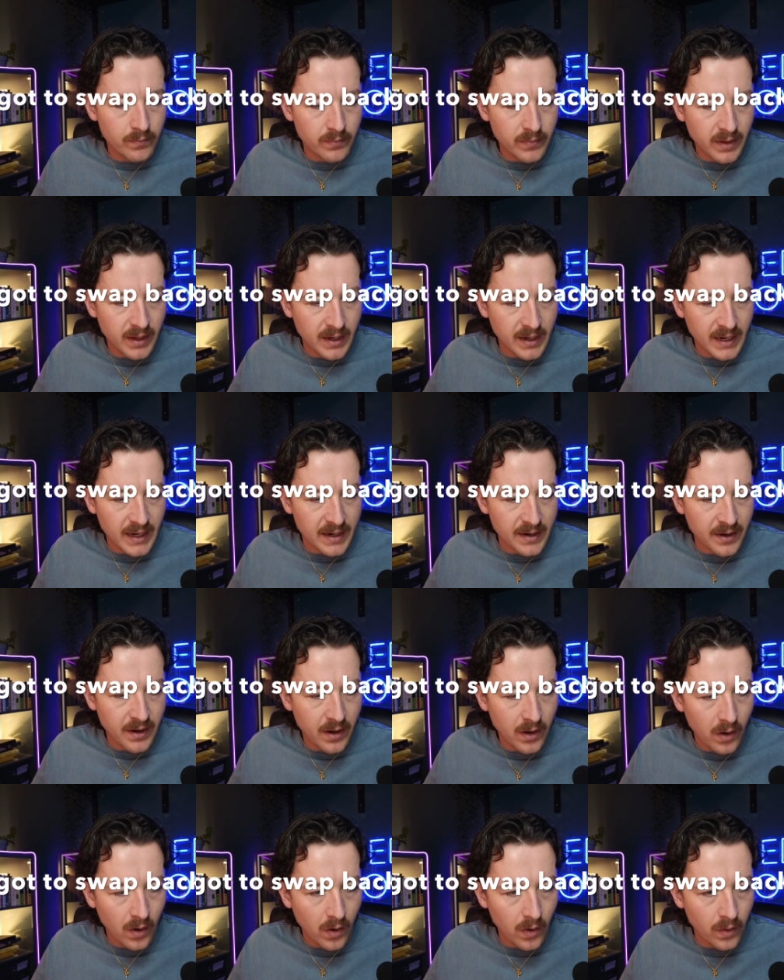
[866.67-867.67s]
again,
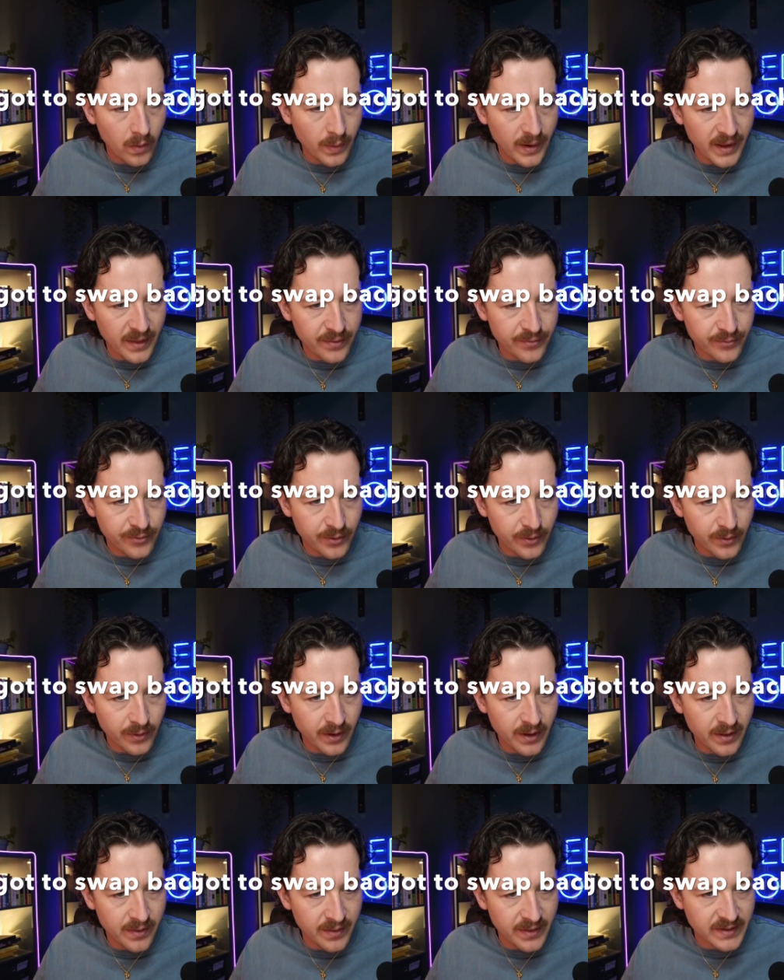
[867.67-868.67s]
all the way through
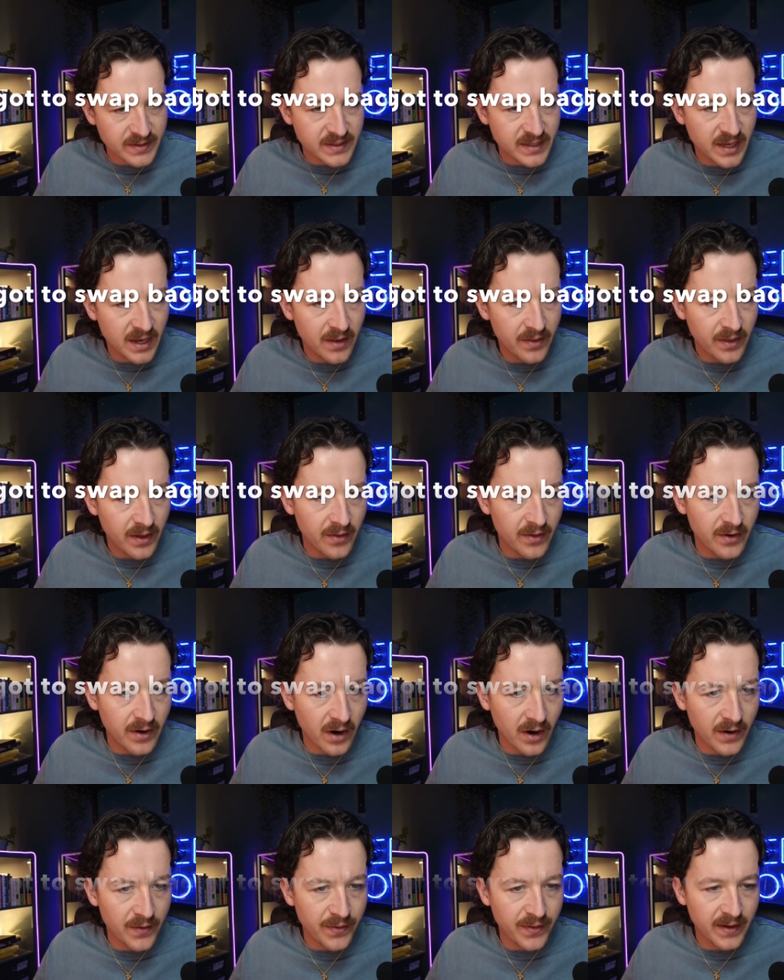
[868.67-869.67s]
this, the other
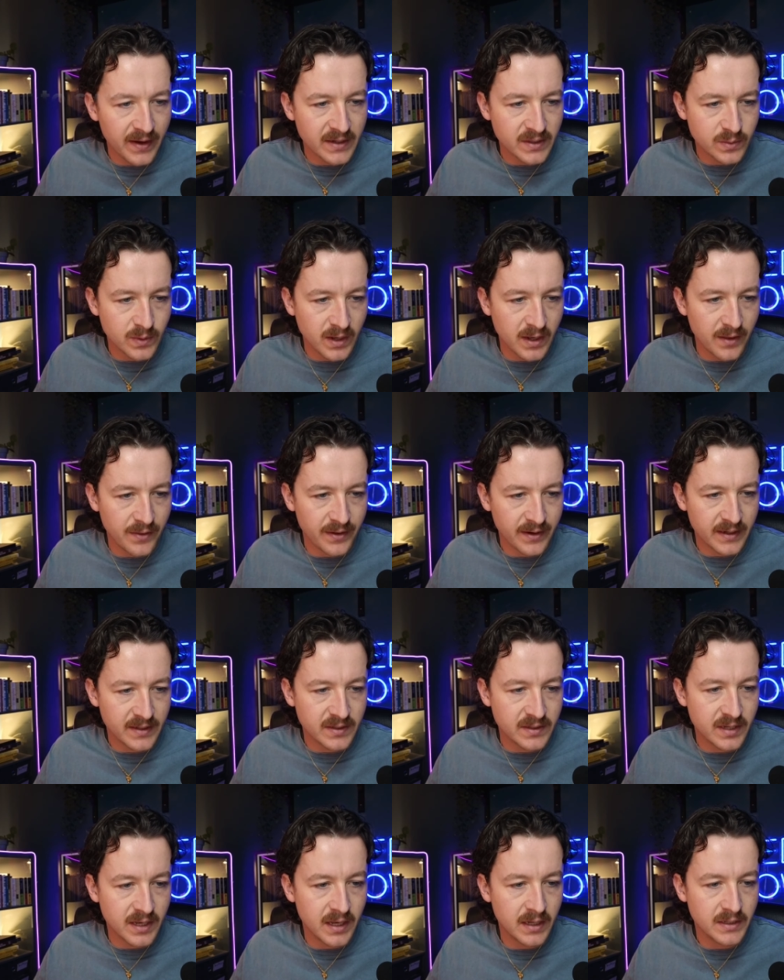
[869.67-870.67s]
hard thing as well, I think
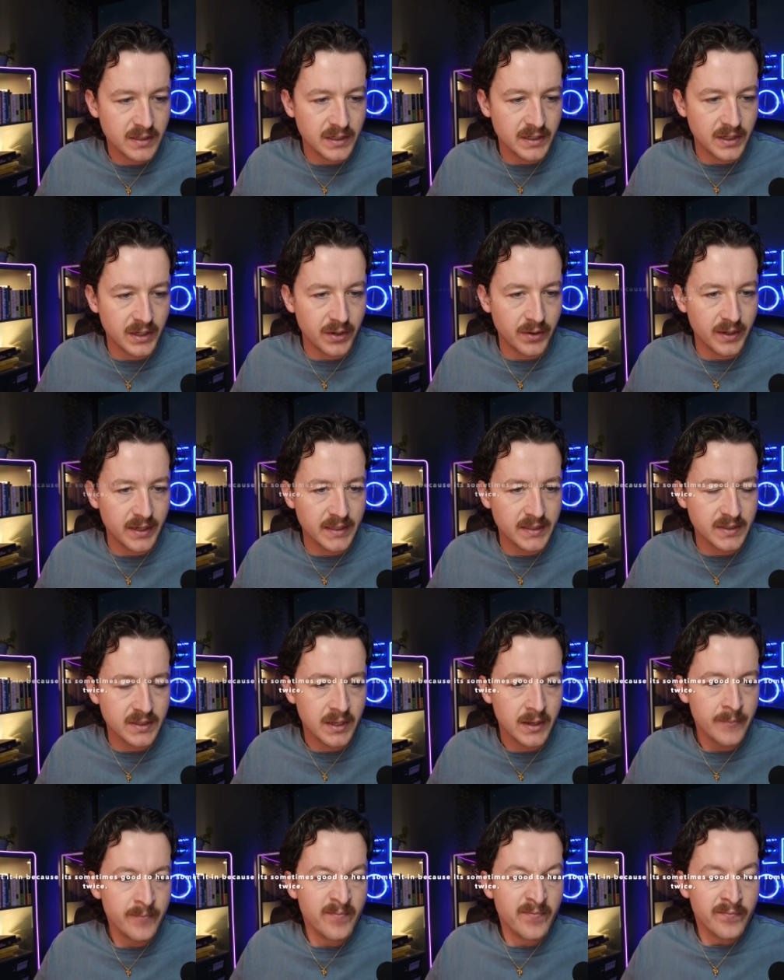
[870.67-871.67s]
it's to do, is
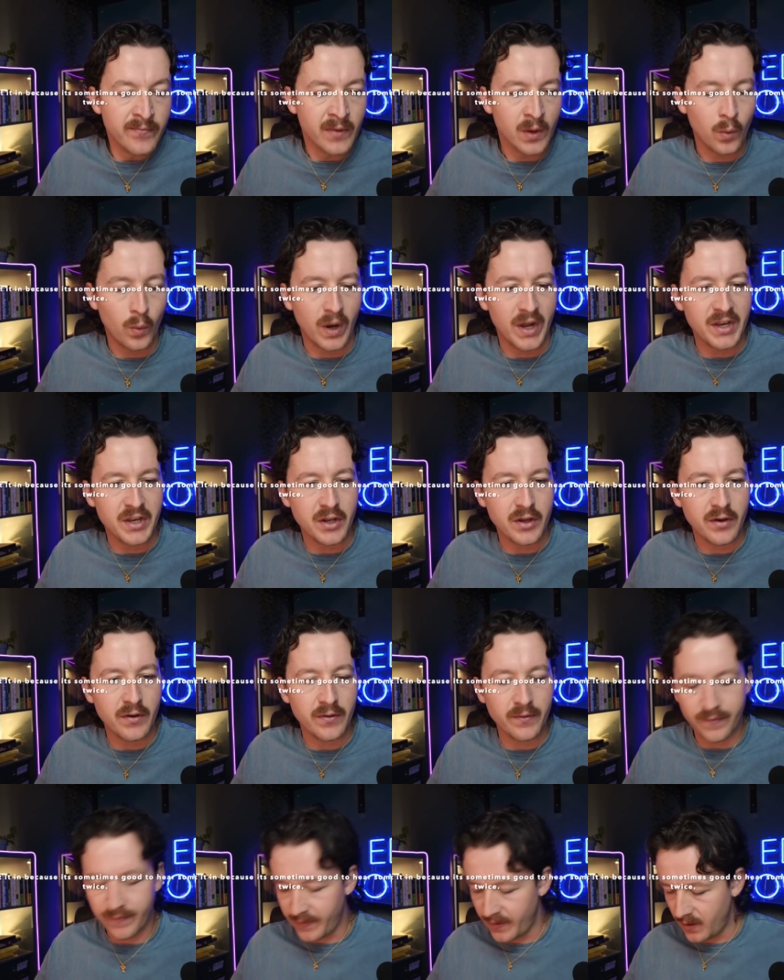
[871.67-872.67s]
when
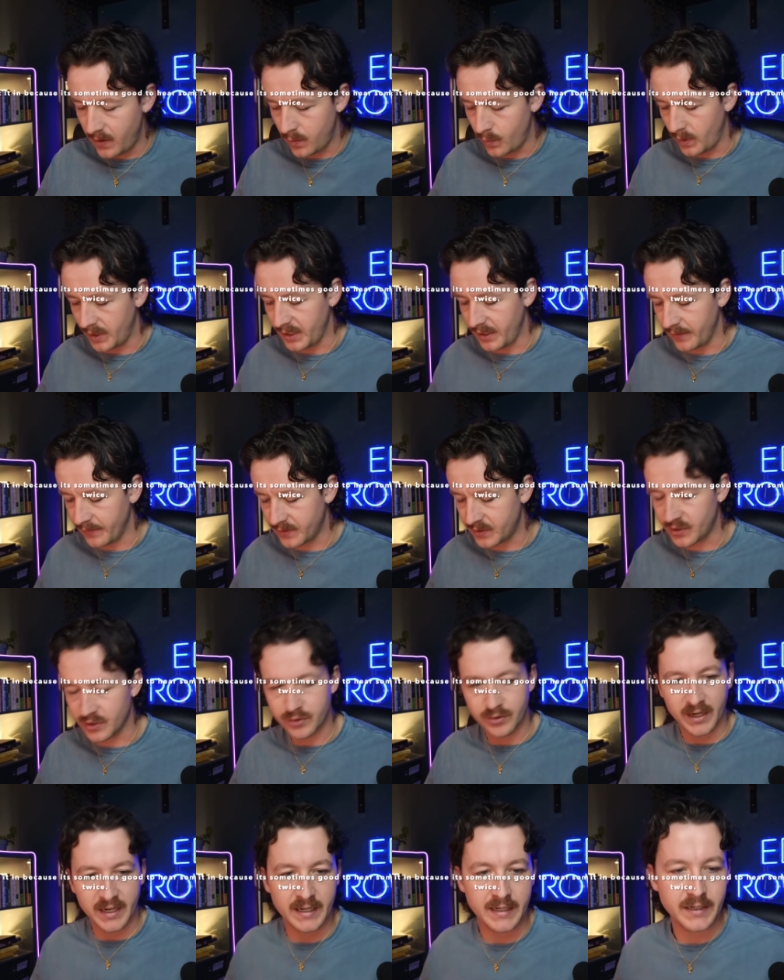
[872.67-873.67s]
you've
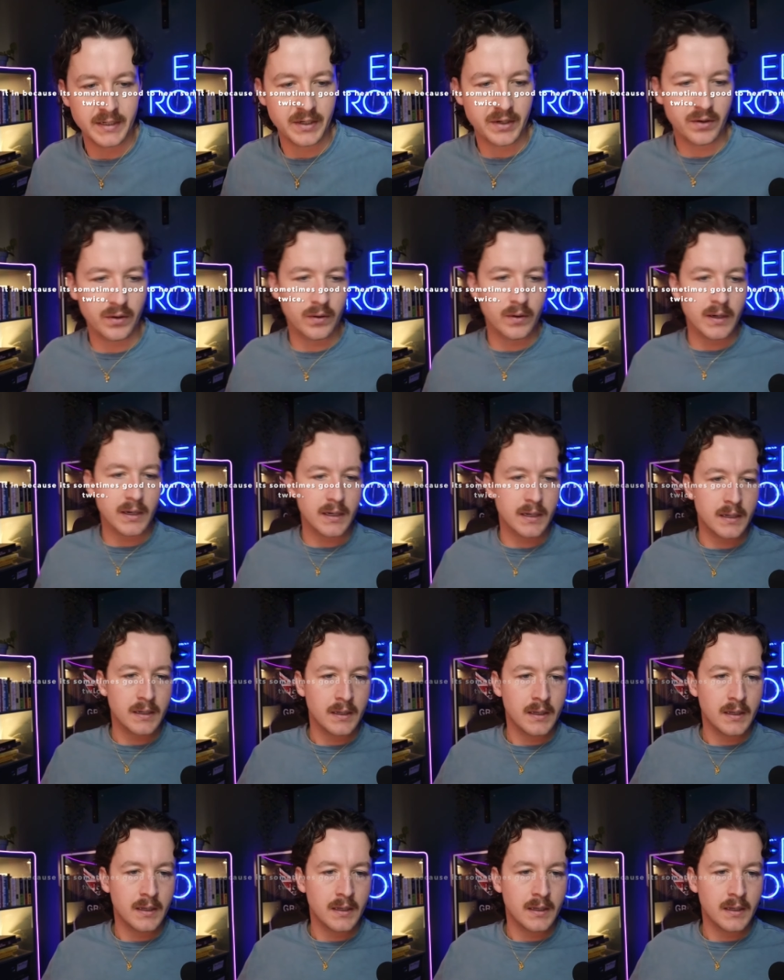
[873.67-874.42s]
straightened your